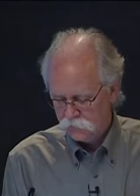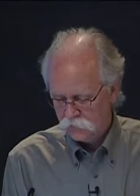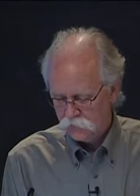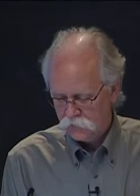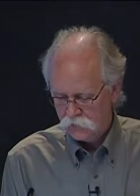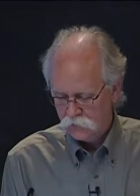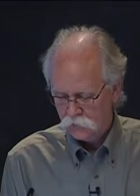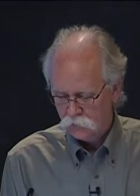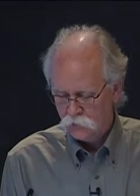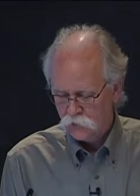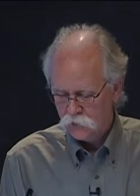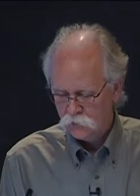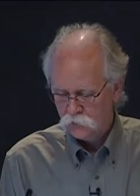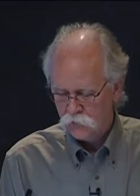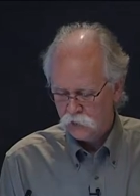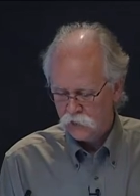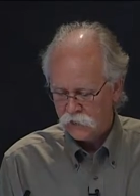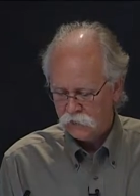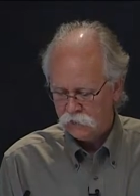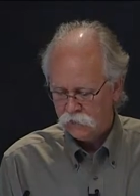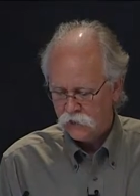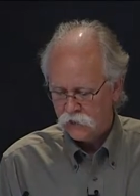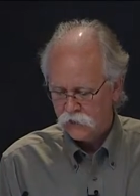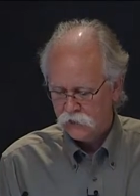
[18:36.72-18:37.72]
uh, what, what I
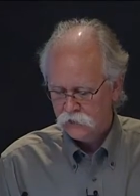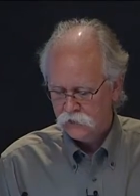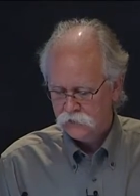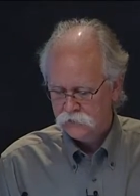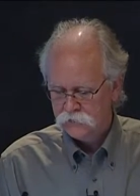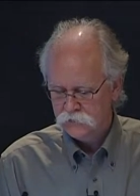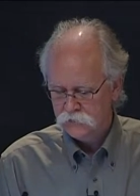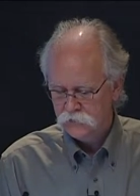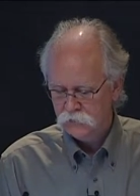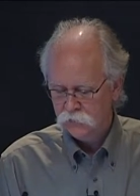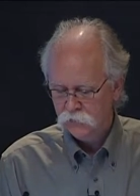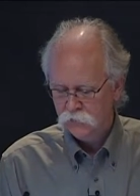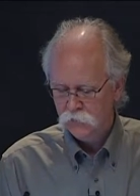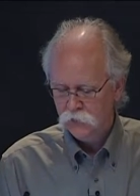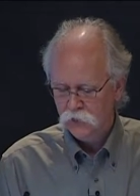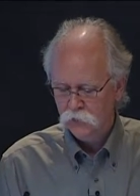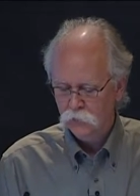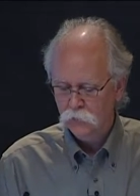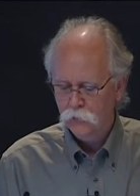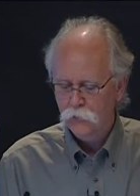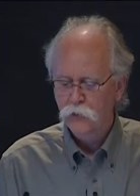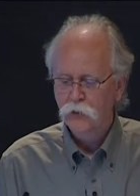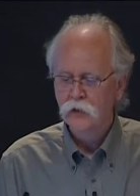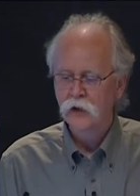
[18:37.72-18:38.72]
think is Im
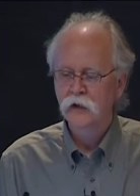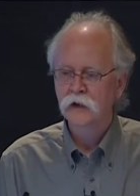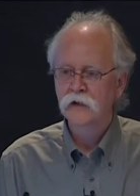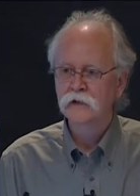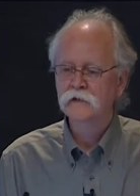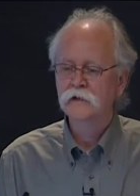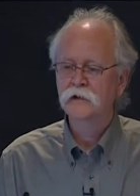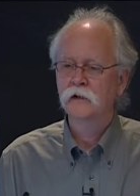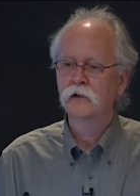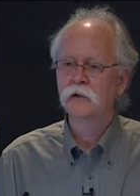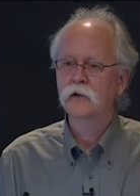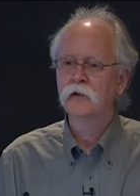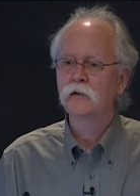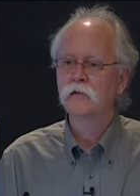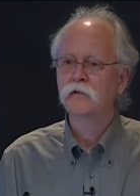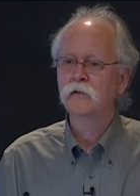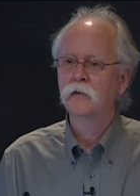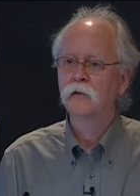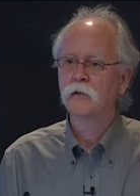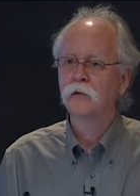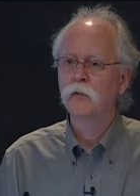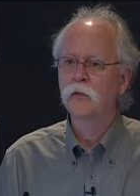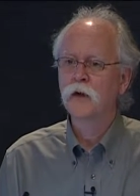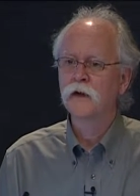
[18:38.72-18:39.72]
important is to look
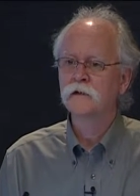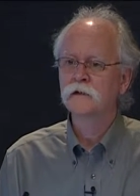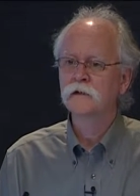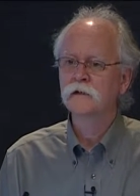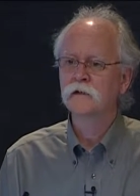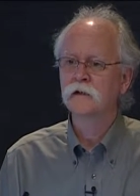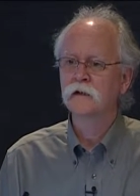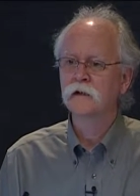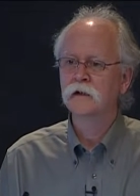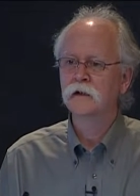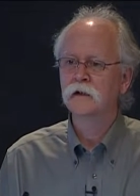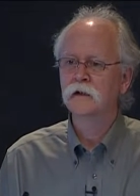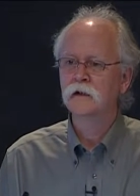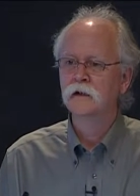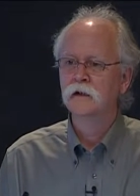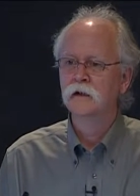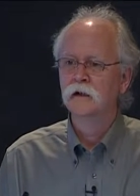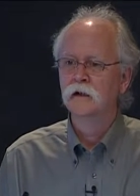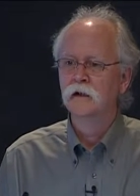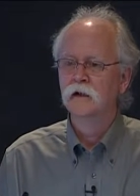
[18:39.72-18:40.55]
for what's the